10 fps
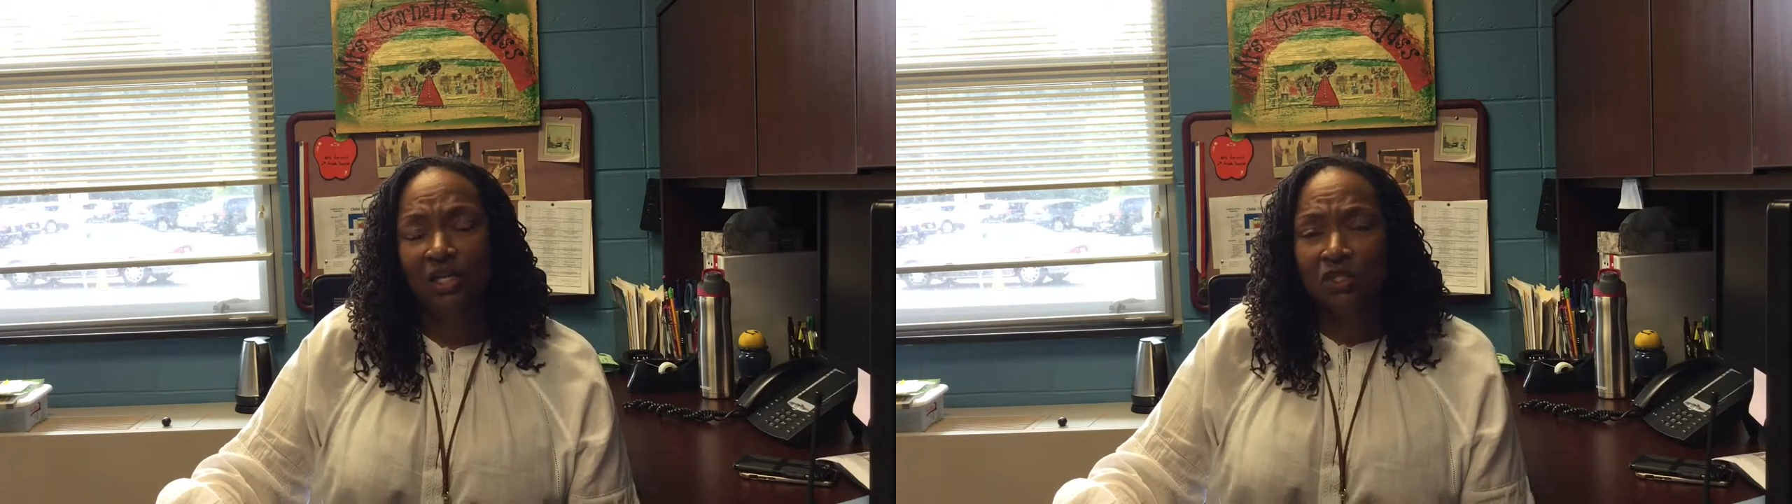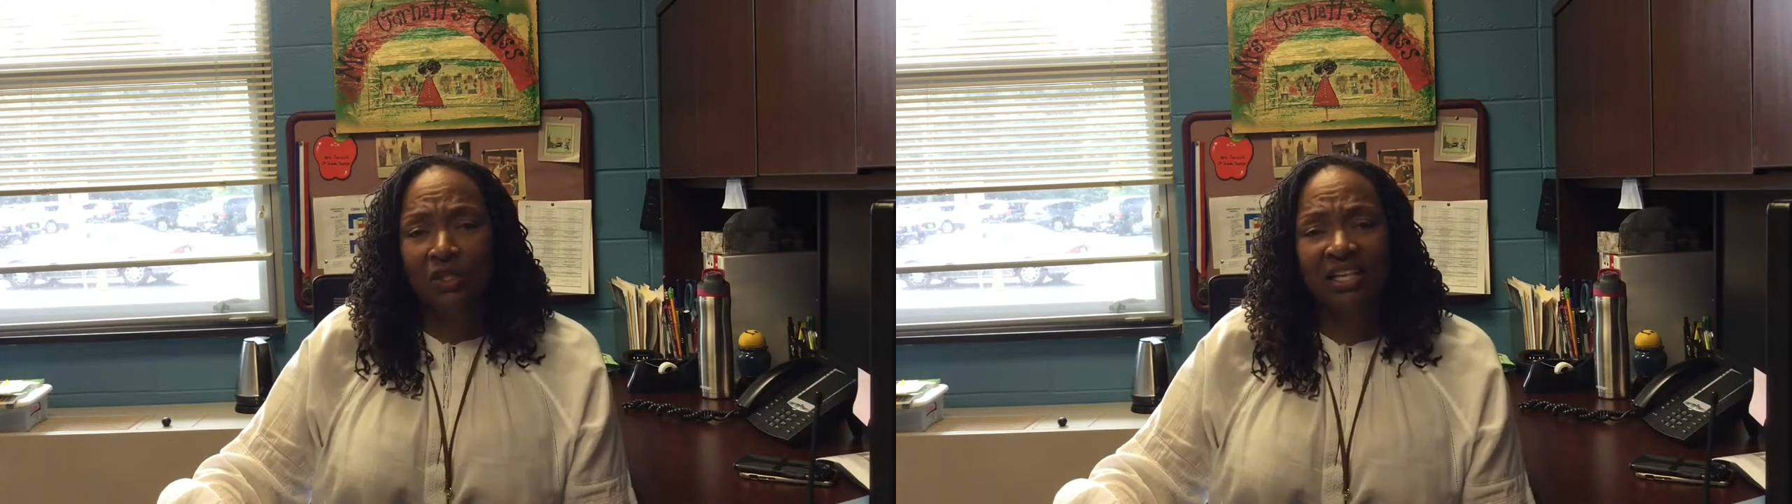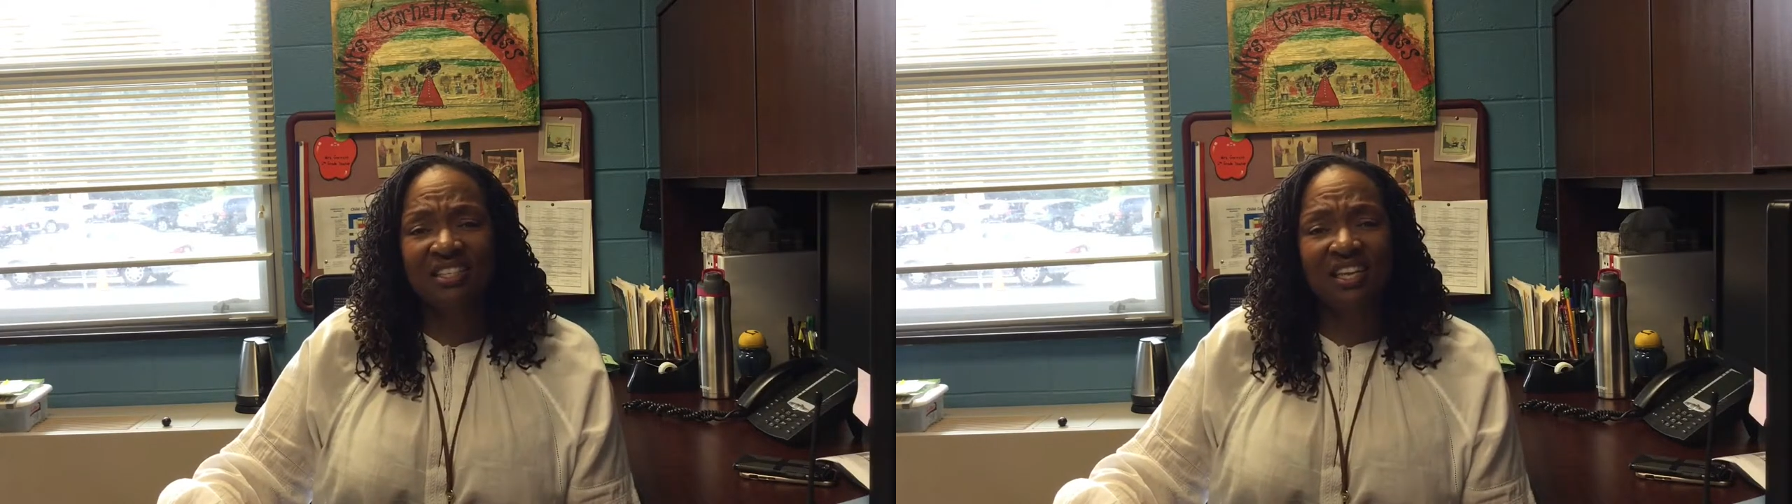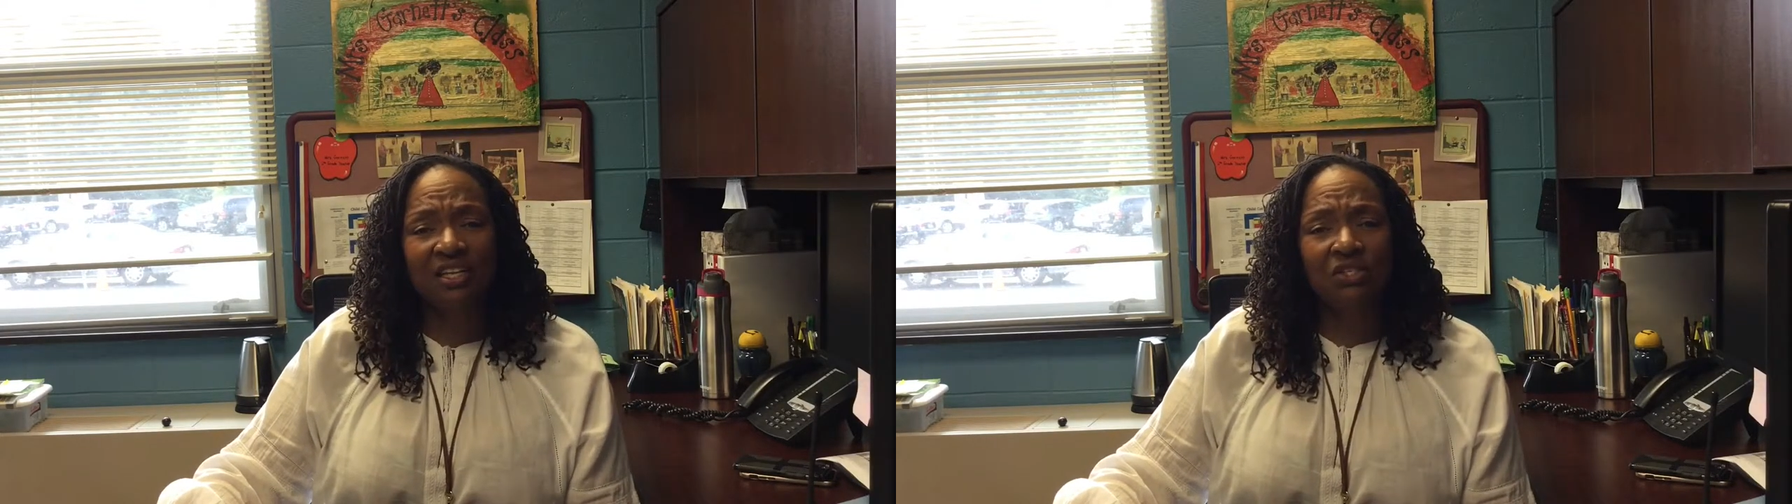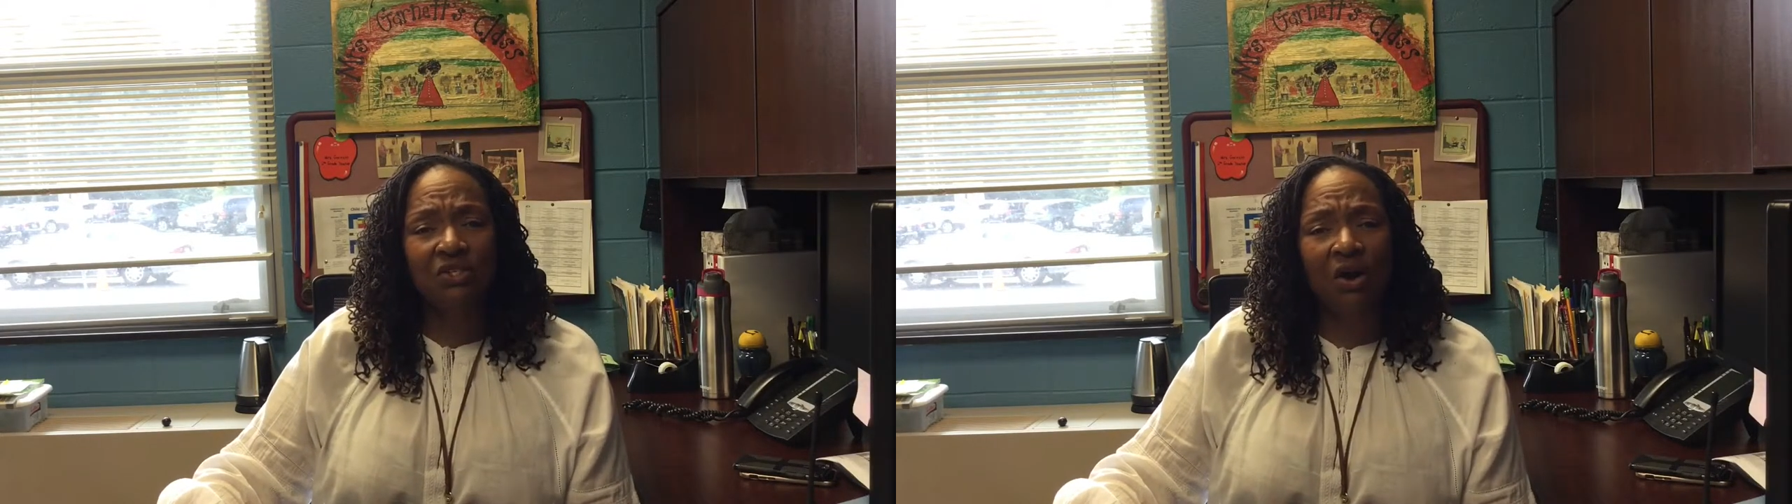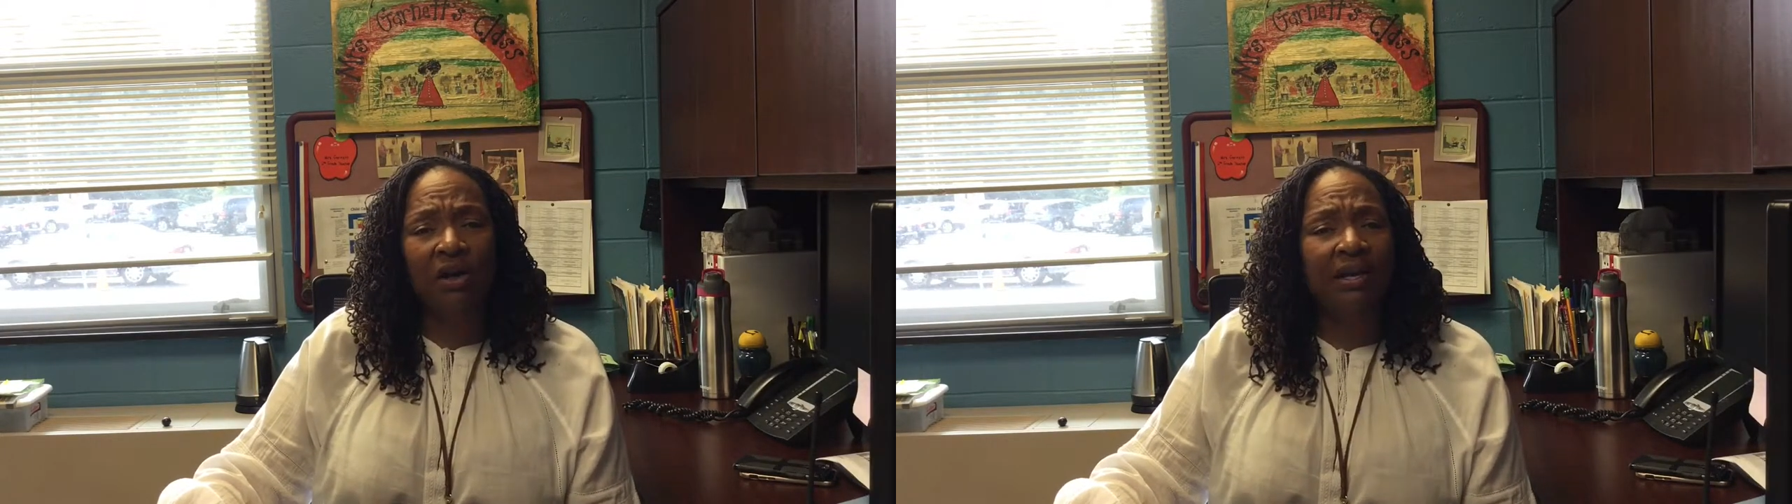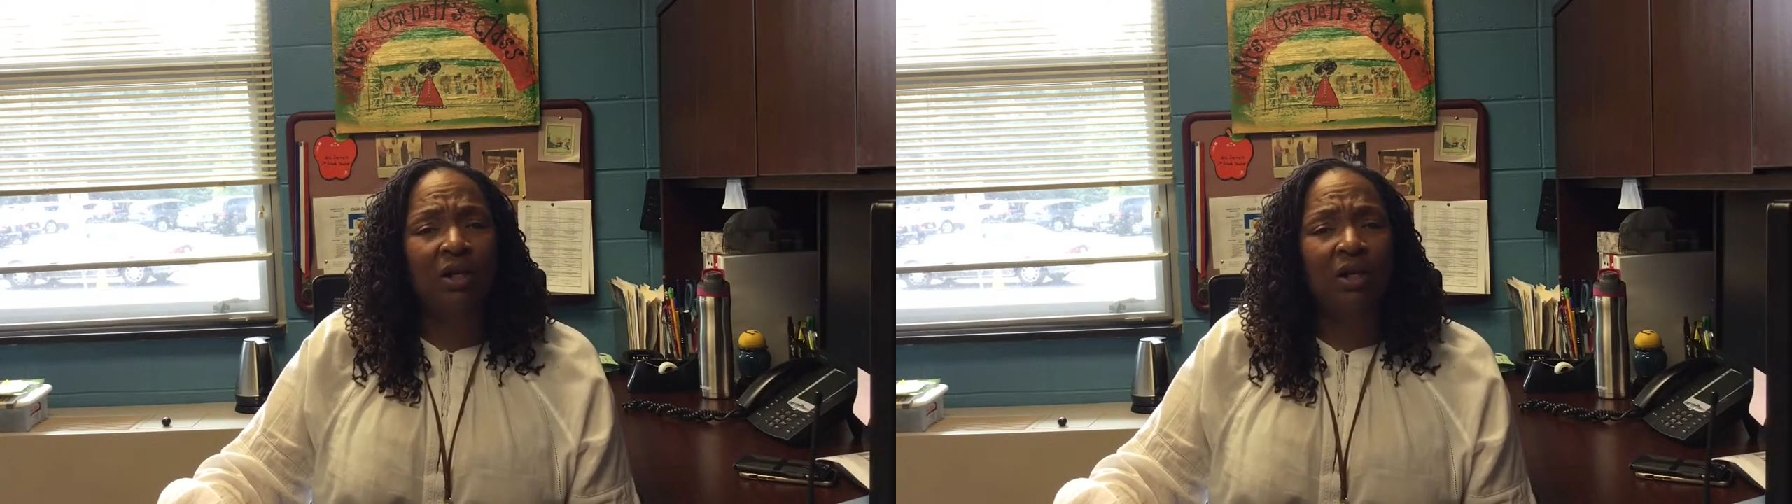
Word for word: So let's get it started,